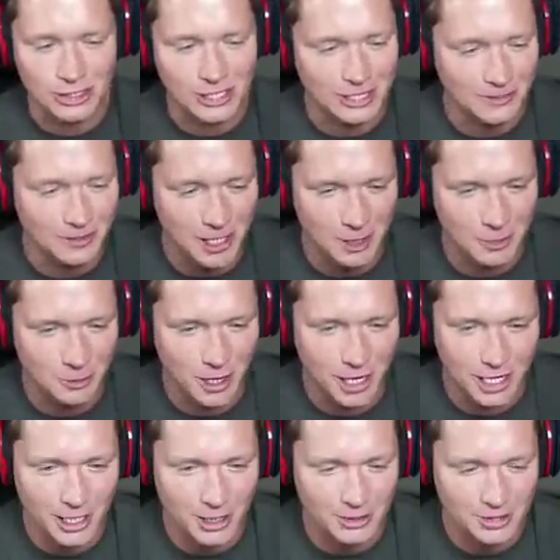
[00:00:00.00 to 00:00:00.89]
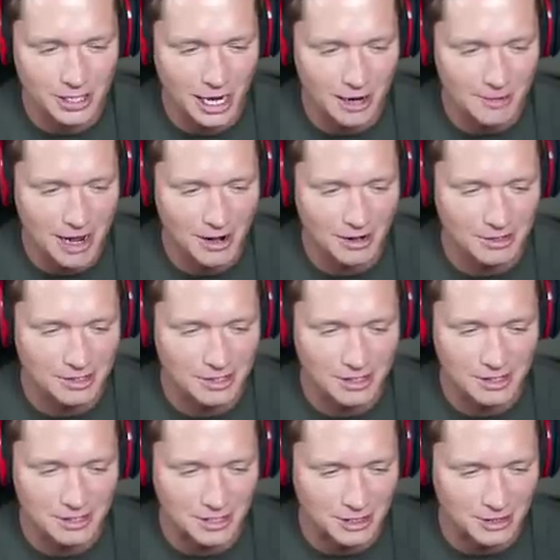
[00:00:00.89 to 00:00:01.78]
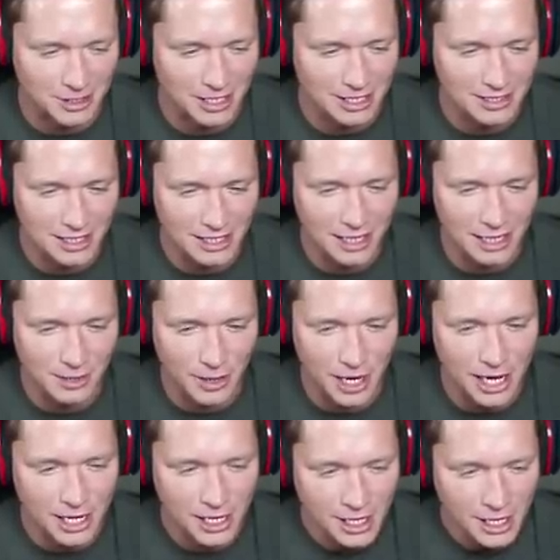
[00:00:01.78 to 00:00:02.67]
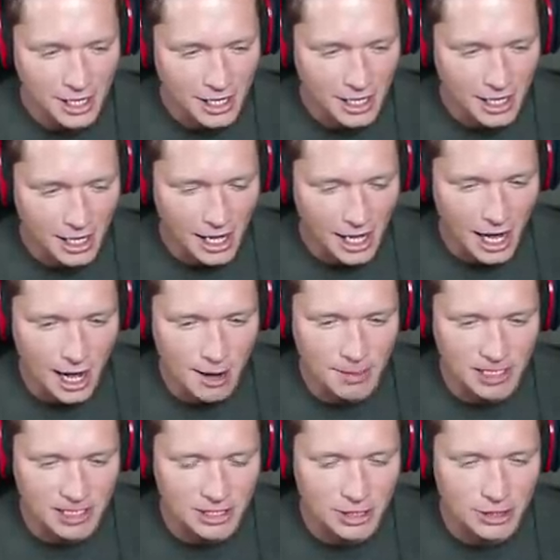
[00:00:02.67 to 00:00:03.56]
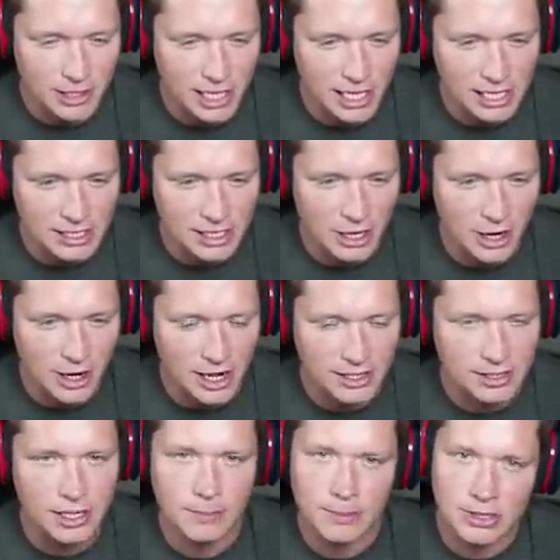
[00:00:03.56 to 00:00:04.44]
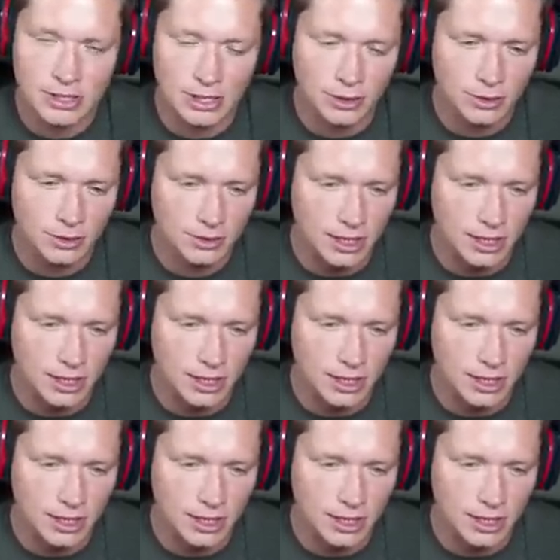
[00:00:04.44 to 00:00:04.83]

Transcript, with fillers: TV and radio time now, it's seriously crazy. Anyway, I'm going to see you guys in our next episode.